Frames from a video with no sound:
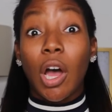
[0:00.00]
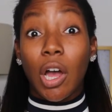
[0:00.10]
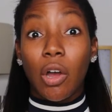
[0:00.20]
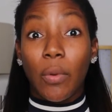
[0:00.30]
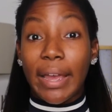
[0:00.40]

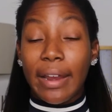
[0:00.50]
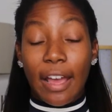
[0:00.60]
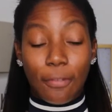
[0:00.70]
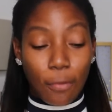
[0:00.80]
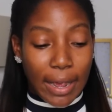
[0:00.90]
Oh, and
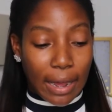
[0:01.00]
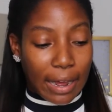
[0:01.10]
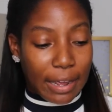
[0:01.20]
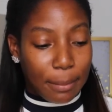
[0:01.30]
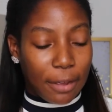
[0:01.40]

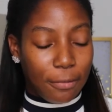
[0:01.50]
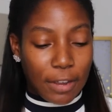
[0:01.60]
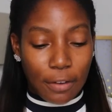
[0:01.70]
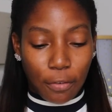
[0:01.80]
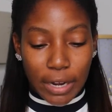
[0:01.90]
FYI, my
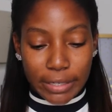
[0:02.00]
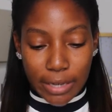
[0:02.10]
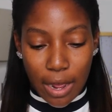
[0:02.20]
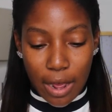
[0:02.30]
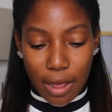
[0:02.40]
favorite
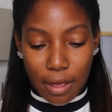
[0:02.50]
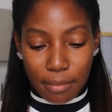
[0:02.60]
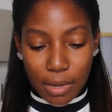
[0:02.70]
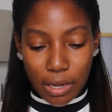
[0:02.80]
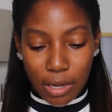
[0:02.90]

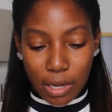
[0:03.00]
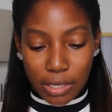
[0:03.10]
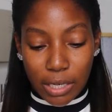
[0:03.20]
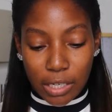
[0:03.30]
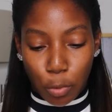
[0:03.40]

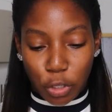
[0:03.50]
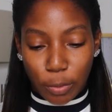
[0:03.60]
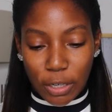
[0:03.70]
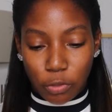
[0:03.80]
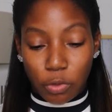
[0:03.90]

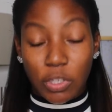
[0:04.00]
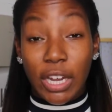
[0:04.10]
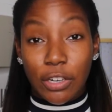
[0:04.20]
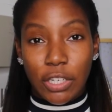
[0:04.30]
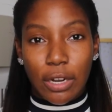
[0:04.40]

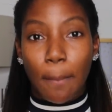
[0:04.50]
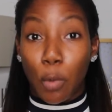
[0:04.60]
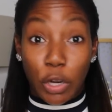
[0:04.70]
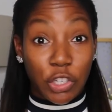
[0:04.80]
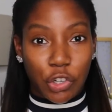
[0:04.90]
tinted
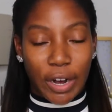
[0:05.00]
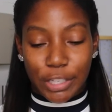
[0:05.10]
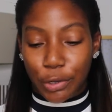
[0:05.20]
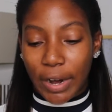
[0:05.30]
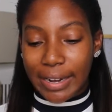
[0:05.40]

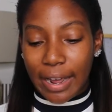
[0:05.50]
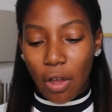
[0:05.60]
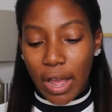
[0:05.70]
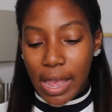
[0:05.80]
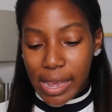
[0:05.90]
moisturizer right
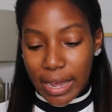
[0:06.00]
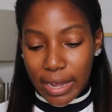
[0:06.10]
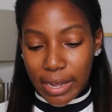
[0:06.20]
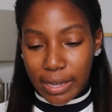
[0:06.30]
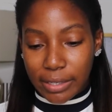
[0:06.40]
now
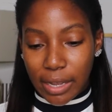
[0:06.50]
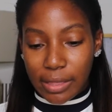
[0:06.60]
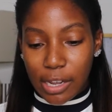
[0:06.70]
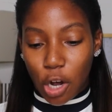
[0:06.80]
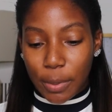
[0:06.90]
is
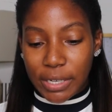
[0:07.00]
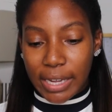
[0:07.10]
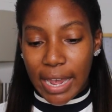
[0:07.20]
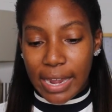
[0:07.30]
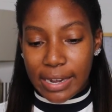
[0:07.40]
the Urban
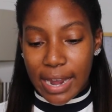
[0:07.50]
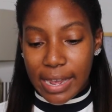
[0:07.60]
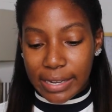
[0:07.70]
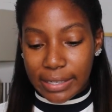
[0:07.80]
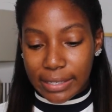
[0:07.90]
Decay
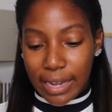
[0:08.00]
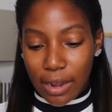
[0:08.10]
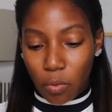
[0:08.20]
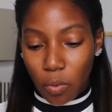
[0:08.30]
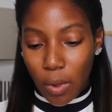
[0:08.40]
Naked
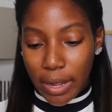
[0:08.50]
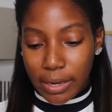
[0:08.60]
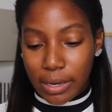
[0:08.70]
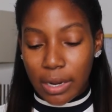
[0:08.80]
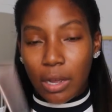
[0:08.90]
Skin
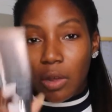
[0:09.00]
one.